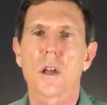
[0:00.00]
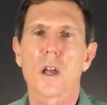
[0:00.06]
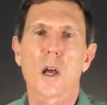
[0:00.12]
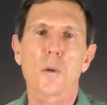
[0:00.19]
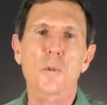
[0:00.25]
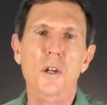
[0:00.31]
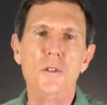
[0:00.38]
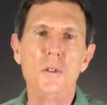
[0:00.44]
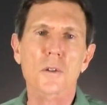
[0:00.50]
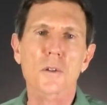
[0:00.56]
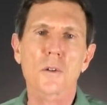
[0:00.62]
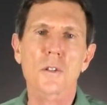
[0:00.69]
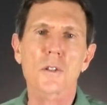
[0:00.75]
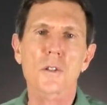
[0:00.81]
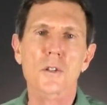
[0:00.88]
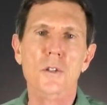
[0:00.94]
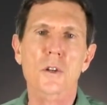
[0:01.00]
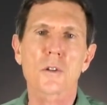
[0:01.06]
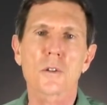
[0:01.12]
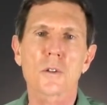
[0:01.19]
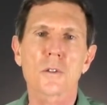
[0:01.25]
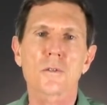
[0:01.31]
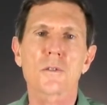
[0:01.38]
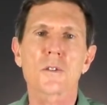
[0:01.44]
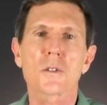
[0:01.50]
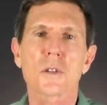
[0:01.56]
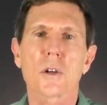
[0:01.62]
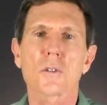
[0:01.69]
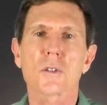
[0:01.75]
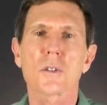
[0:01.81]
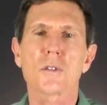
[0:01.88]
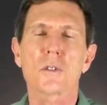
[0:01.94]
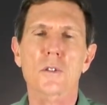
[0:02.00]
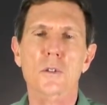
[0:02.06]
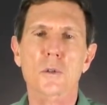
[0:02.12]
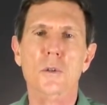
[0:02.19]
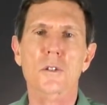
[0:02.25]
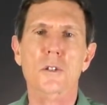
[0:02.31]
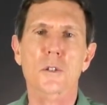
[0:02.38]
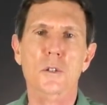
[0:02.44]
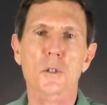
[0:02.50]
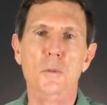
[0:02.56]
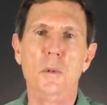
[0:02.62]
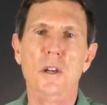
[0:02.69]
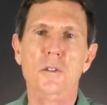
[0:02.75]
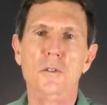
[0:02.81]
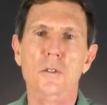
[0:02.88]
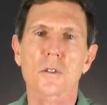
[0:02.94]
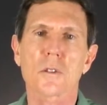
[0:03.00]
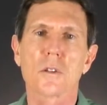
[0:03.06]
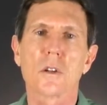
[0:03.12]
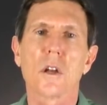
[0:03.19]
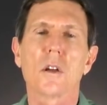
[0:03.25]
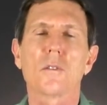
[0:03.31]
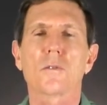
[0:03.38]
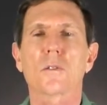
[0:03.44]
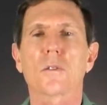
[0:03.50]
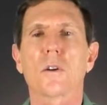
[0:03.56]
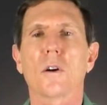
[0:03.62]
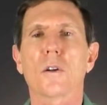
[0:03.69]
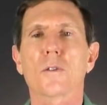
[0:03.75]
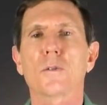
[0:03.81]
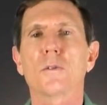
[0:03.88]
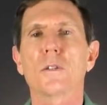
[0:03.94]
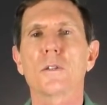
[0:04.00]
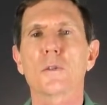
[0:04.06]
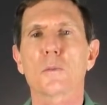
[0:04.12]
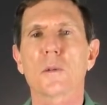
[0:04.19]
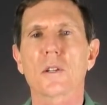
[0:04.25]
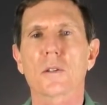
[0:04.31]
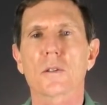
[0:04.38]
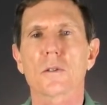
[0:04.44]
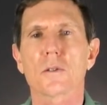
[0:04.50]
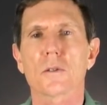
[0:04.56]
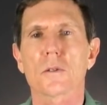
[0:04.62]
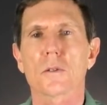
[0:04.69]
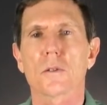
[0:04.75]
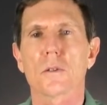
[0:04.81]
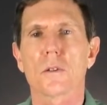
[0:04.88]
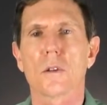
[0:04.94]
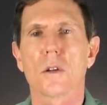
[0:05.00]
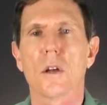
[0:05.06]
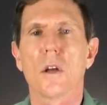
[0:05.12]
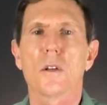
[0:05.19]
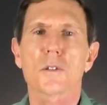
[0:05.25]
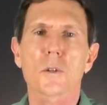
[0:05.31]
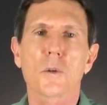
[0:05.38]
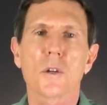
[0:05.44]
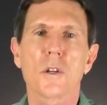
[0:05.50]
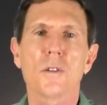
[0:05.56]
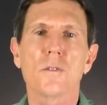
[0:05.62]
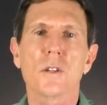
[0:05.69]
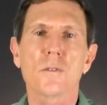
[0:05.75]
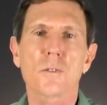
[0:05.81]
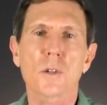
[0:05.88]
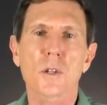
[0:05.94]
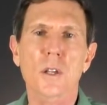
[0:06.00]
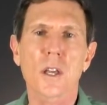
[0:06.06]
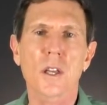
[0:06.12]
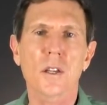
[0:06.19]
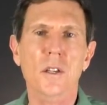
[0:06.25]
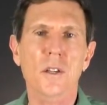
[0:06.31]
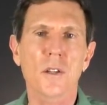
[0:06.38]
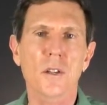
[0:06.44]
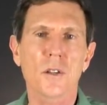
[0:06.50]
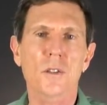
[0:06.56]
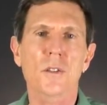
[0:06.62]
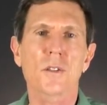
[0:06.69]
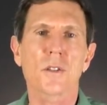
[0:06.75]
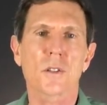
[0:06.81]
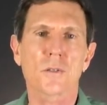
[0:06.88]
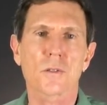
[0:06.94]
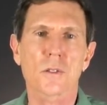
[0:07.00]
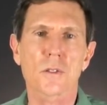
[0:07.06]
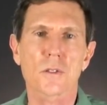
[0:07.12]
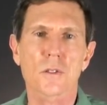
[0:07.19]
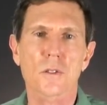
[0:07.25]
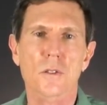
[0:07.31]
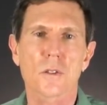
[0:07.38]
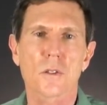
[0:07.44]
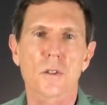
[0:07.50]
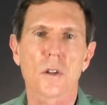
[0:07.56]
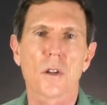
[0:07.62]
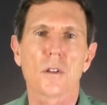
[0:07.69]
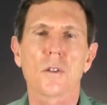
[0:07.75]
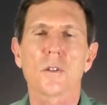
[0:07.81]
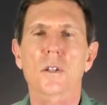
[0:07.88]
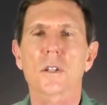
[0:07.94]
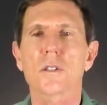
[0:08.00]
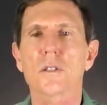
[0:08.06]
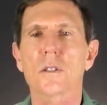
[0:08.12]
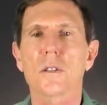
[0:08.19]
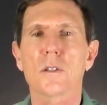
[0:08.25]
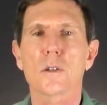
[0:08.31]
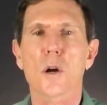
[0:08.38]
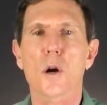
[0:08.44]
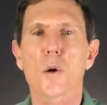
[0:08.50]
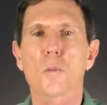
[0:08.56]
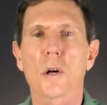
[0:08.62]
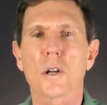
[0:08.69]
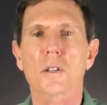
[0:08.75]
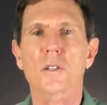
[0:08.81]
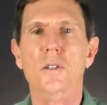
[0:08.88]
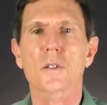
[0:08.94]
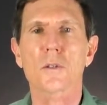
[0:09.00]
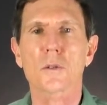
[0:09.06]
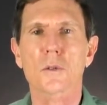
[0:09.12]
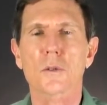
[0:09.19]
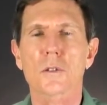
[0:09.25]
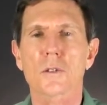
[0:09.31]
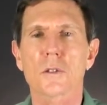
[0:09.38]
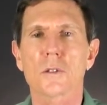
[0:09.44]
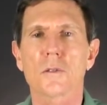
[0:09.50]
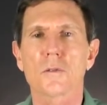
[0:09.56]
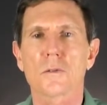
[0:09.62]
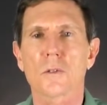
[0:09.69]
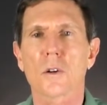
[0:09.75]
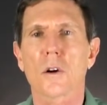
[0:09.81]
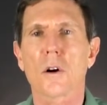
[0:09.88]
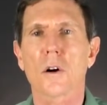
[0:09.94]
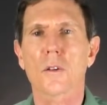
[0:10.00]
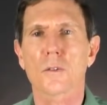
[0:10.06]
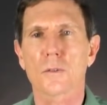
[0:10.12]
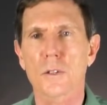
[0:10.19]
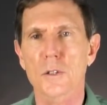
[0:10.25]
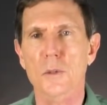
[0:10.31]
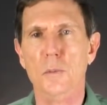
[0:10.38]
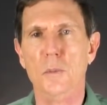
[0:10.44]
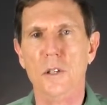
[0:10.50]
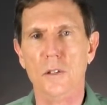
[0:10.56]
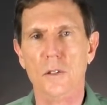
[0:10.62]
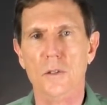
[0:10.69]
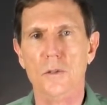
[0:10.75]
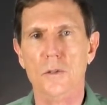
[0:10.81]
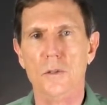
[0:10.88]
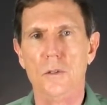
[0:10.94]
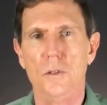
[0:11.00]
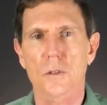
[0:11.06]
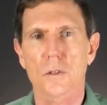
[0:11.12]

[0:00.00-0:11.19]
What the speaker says: I'm also going to show you the resulting distortion spectra for all three speakers. So even if you can't hear the difference, you can see the harmonic distortion for all three speakers.